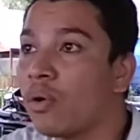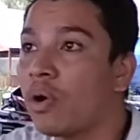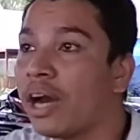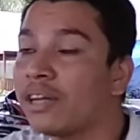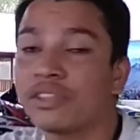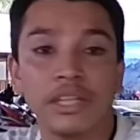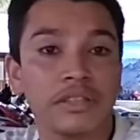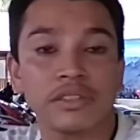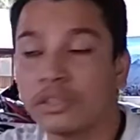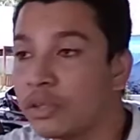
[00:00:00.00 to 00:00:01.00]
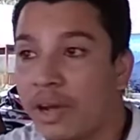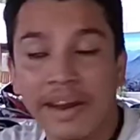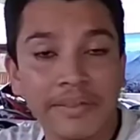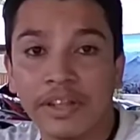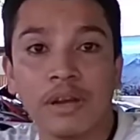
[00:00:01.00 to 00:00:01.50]
heritage,
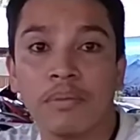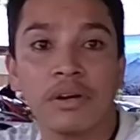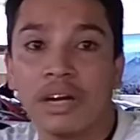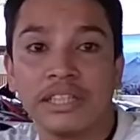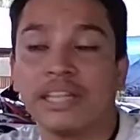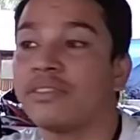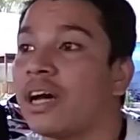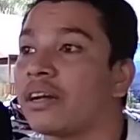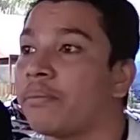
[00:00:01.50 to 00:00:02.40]
anything about Aceh exactly.